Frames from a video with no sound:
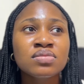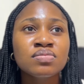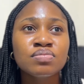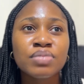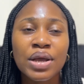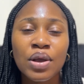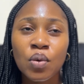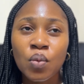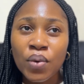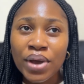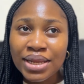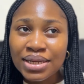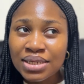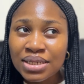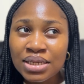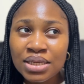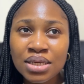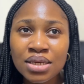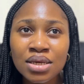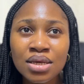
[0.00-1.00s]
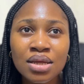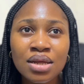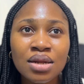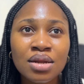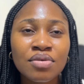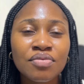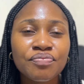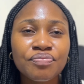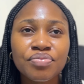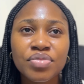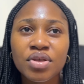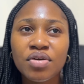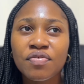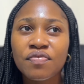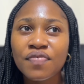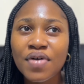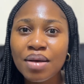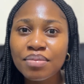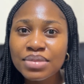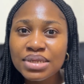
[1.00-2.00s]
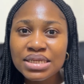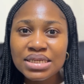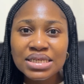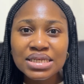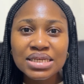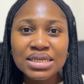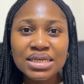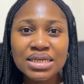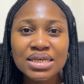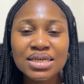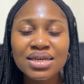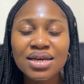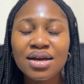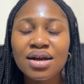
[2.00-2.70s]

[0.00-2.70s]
my wedding, family,